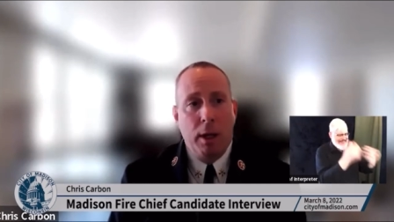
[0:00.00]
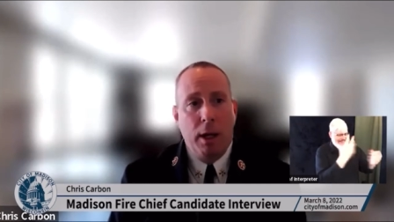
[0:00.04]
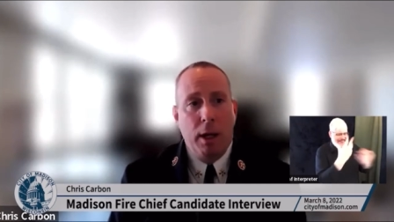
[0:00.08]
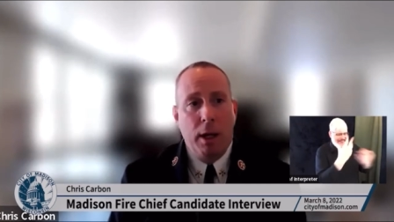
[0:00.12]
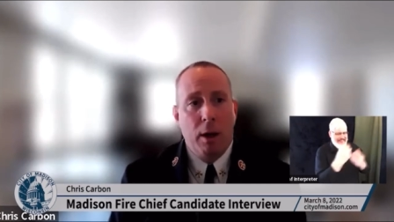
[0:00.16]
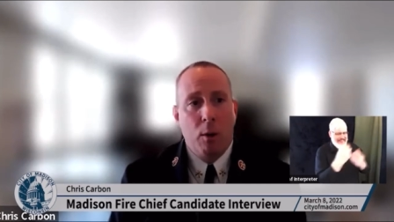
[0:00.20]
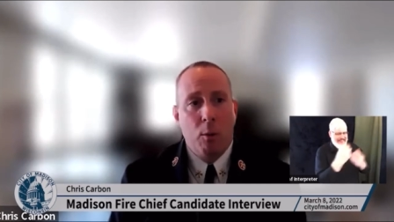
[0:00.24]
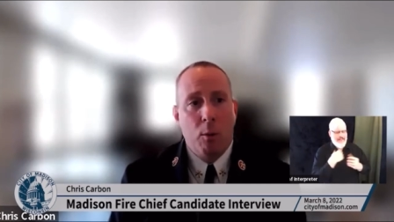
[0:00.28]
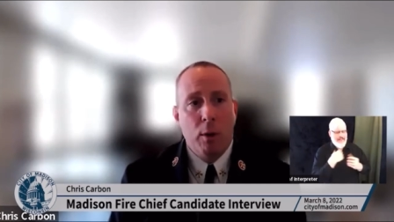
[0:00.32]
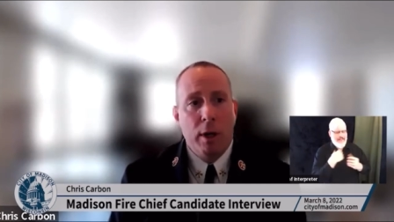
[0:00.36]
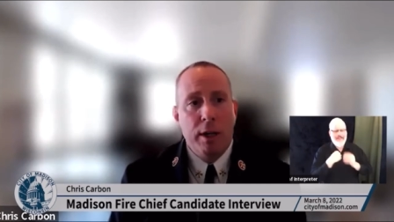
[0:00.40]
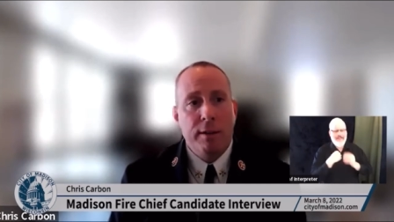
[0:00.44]

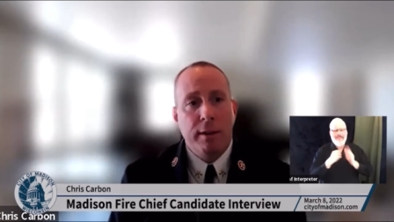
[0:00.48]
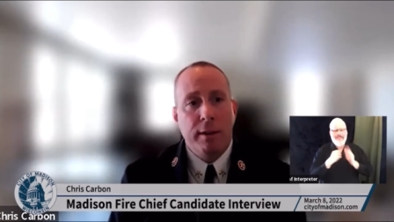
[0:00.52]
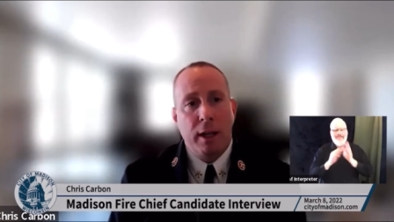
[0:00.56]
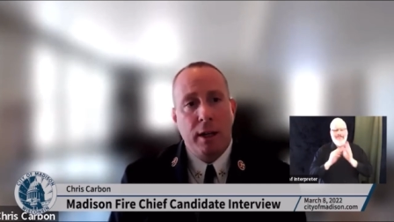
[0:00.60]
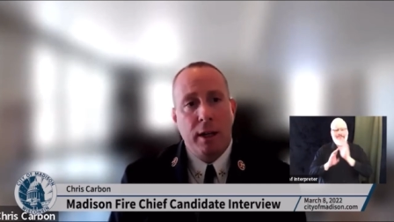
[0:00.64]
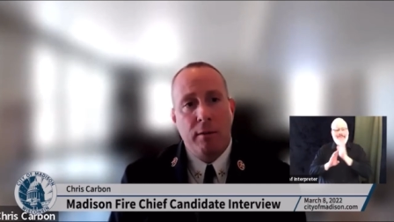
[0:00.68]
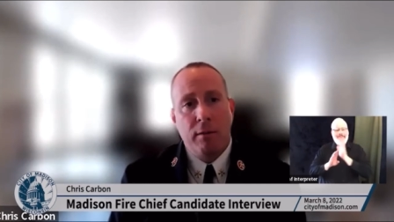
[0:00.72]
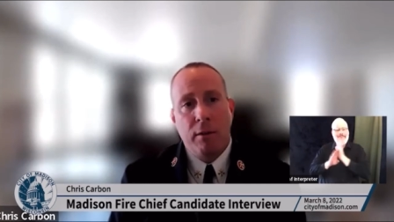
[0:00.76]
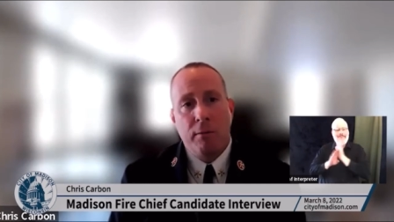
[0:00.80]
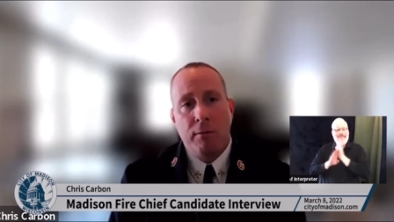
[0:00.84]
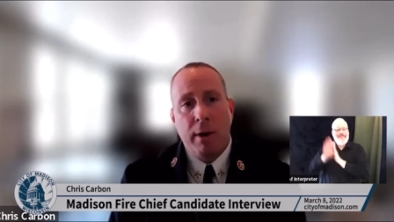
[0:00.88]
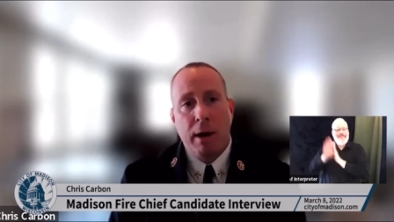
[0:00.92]
and a
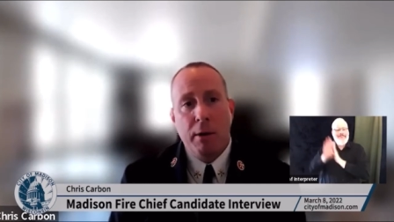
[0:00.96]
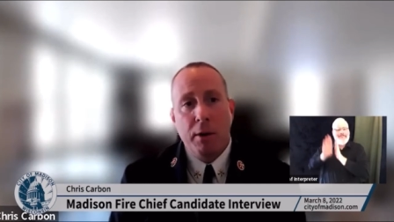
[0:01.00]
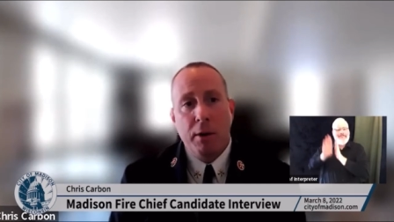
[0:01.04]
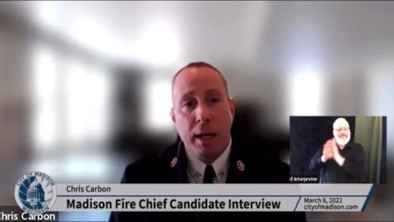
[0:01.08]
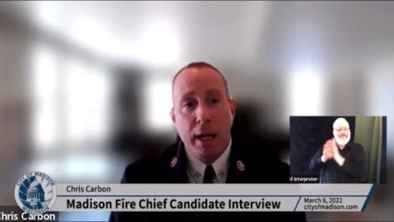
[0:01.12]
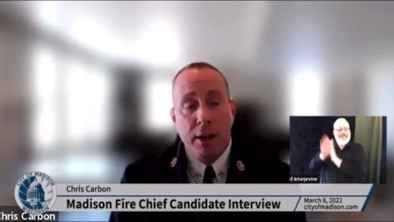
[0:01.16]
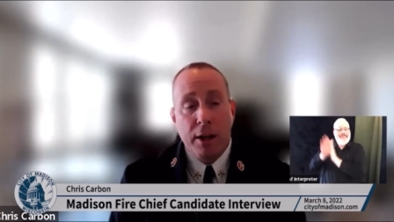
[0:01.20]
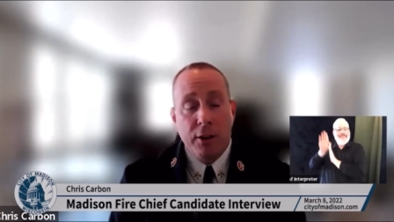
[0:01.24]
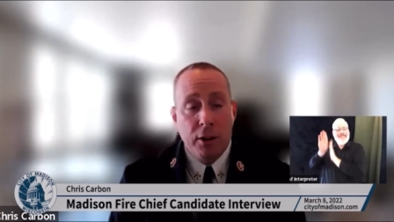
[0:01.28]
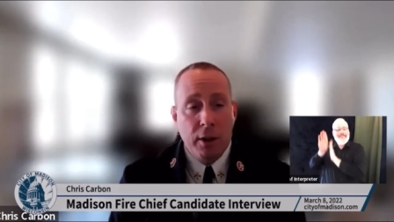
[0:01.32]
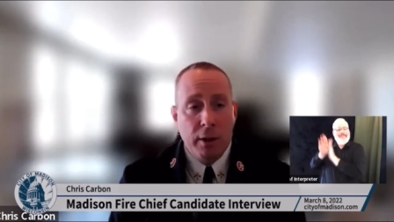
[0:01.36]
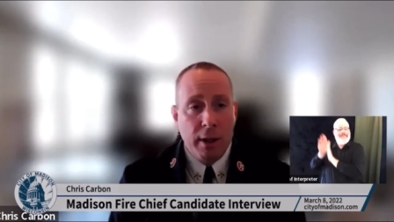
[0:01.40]
reset of the
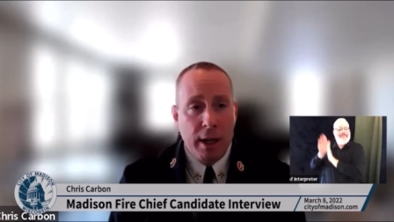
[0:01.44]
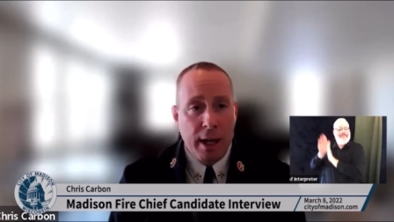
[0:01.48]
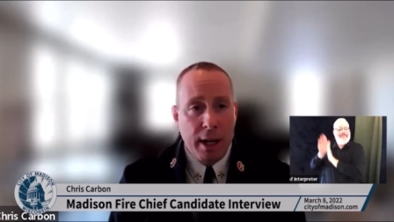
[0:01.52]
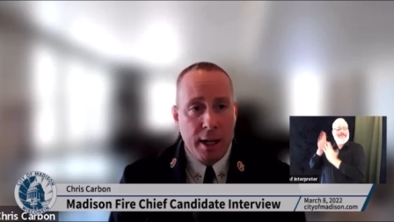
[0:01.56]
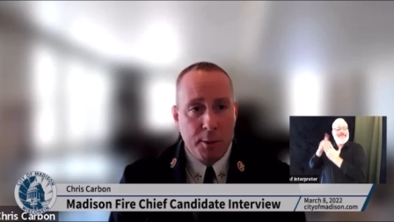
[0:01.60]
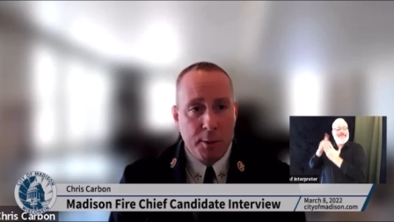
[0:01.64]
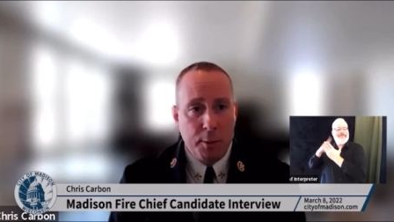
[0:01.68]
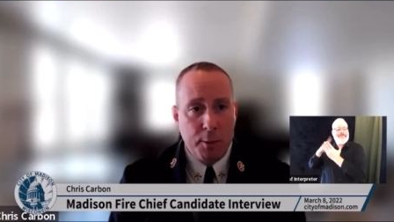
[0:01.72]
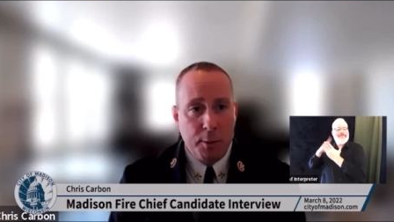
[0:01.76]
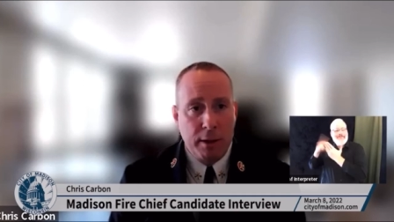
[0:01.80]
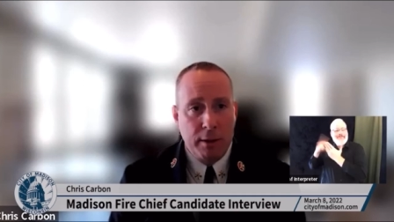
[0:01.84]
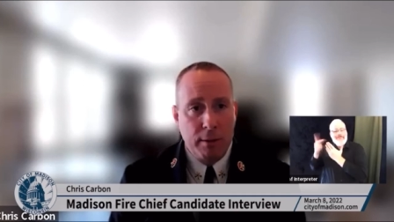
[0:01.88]
foundational
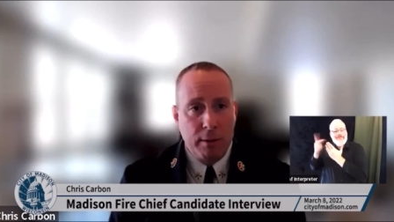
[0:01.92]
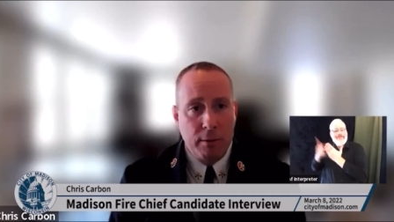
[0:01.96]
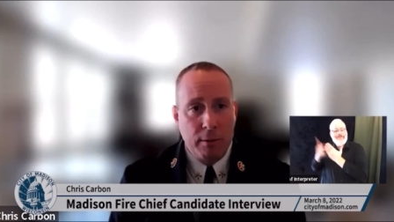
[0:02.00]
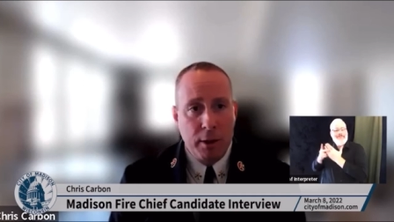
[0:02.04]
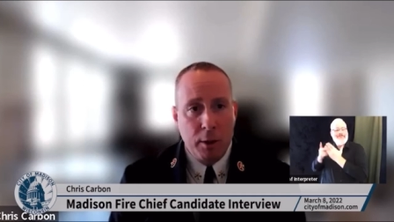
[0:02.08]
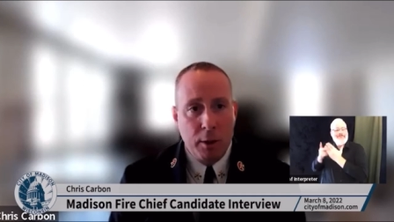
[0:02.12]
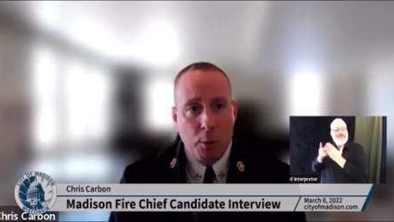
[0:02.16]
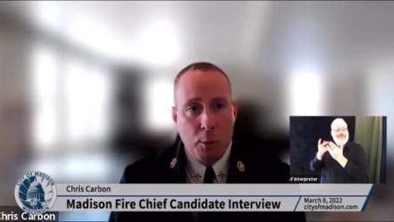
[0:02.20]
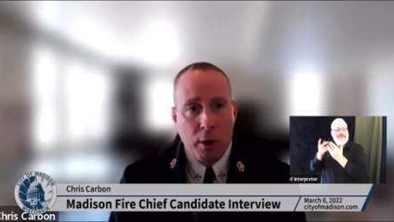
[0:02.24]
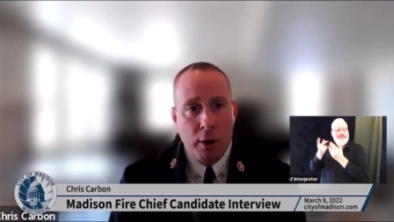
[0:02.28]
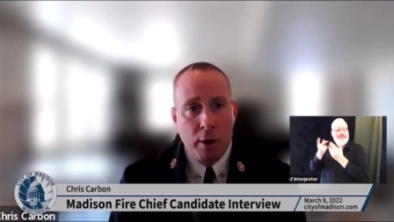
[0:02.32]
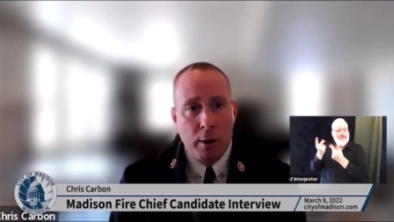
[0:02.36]
aspects of the
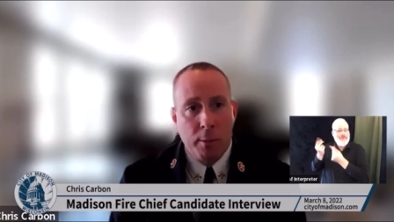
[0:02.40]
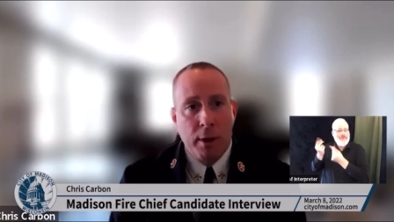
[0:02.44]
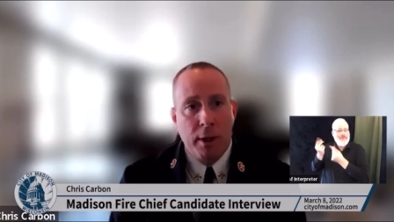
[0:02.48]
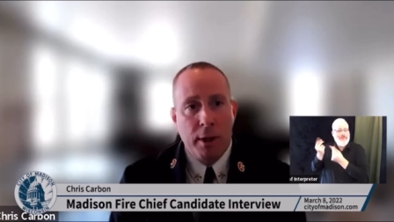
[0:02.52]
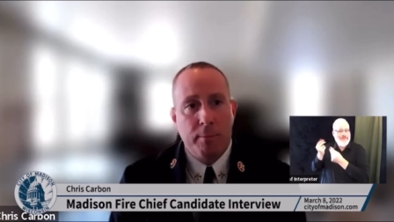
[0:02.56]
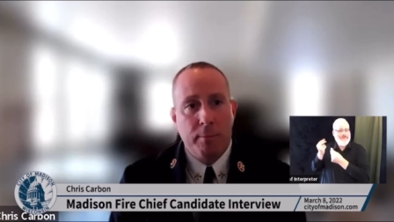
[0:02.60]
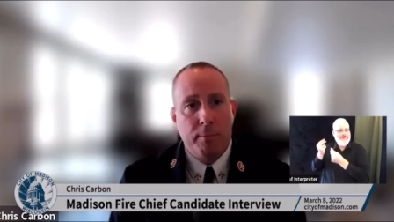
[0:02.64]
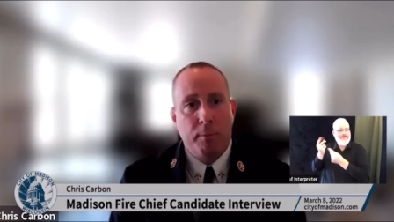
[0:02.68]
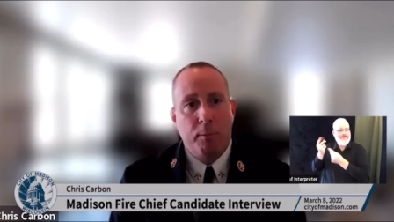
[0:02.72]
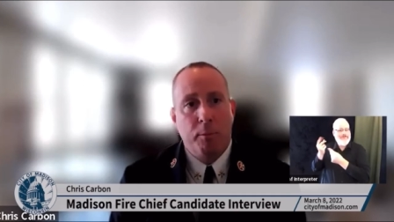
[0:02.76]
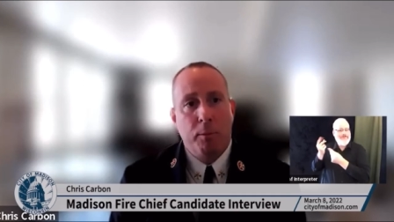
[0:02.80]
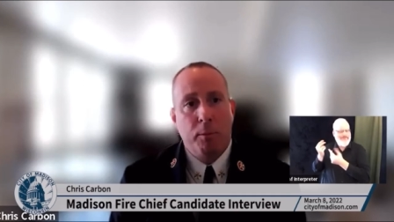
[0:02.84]
department,